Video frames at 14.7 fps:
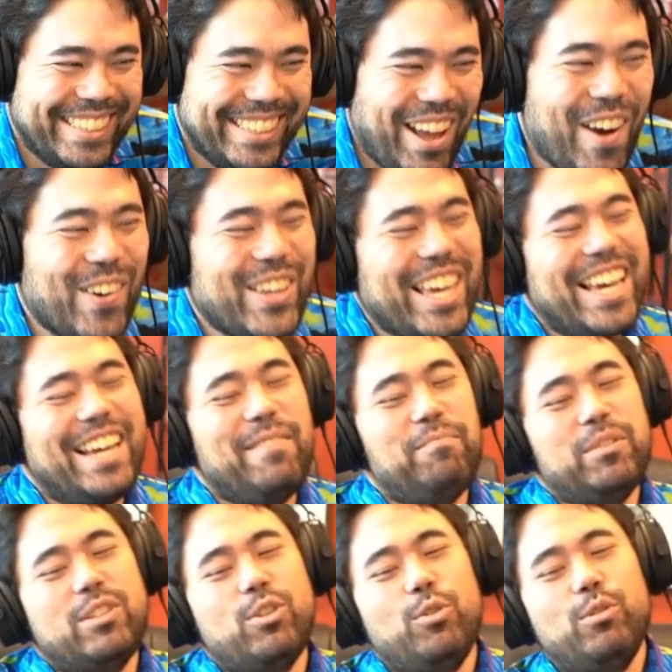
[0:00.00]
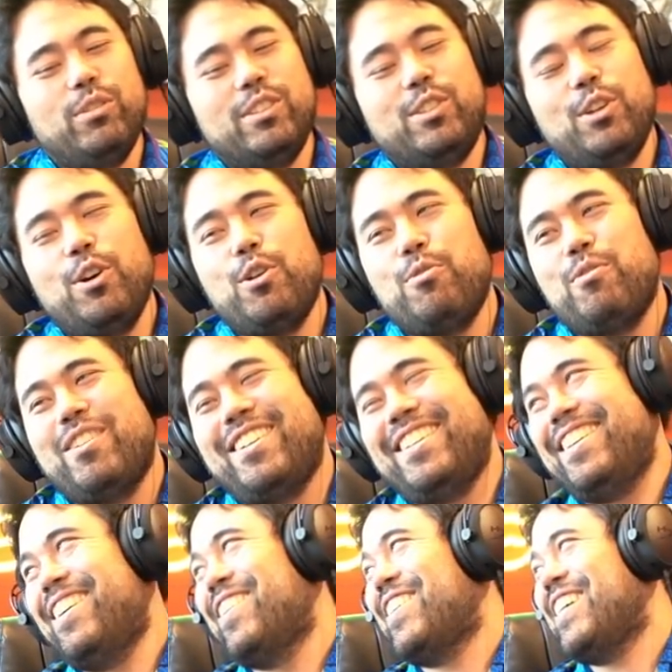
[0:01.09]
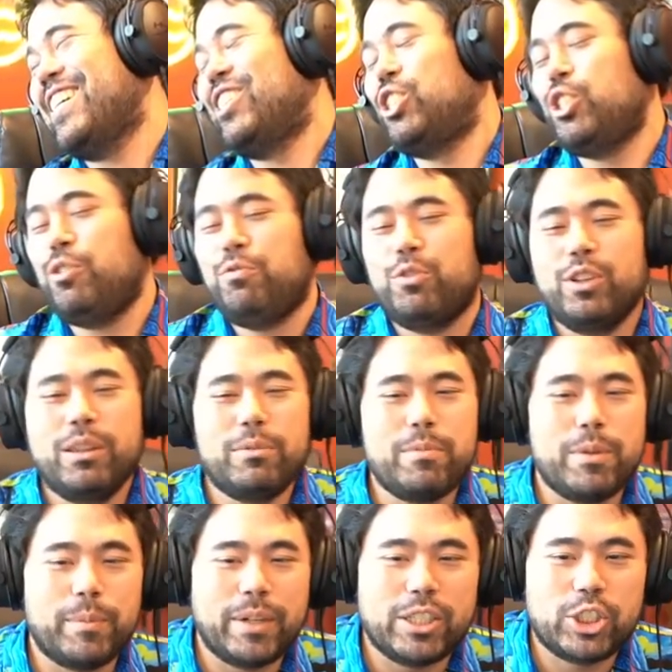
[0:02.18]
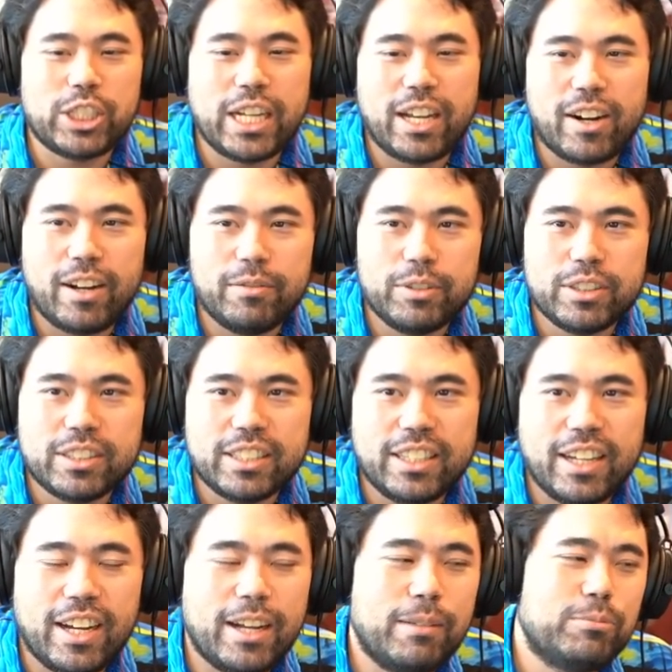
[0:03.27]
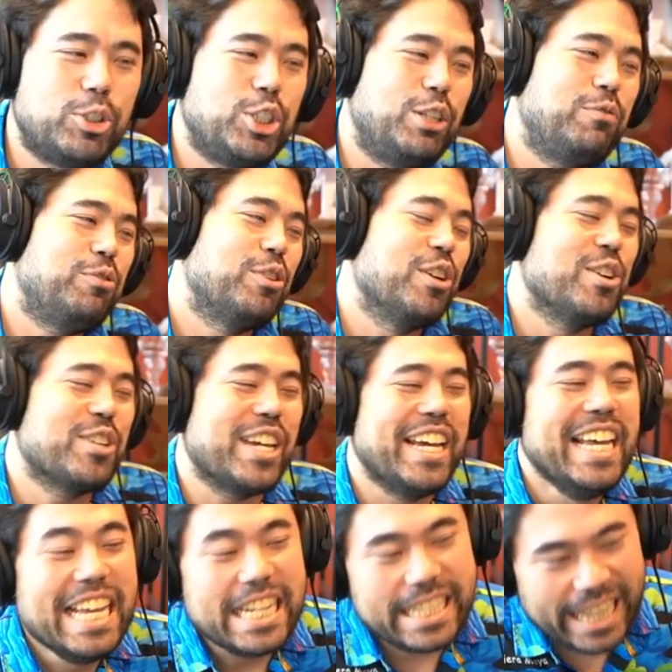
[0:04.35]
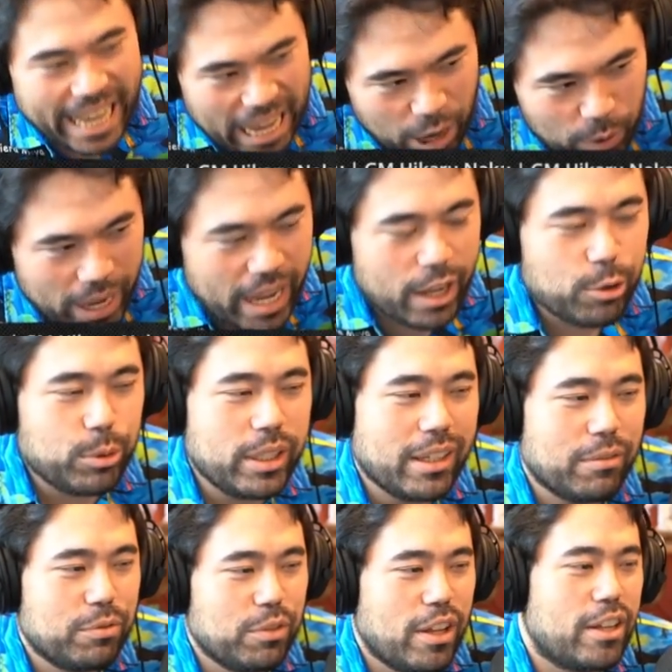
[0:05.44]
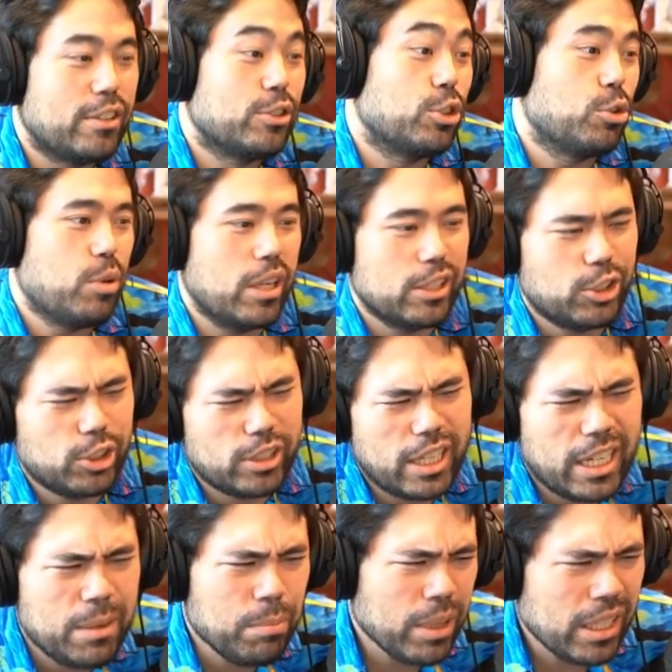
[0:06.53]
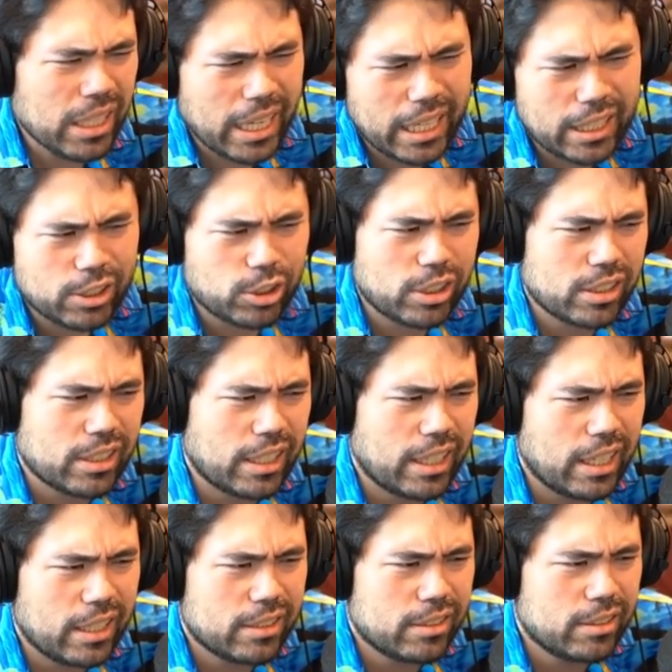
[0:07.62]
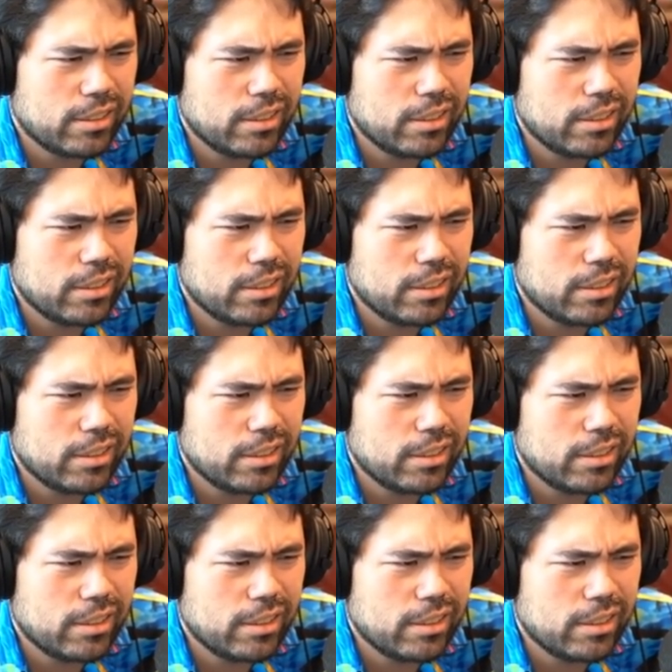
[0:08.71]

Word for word: Okay, so so okay, G4. Let me minimize chat, obviously. Um, G4. Okay, now how do we have fun is the question. I can play knight h6, I guess.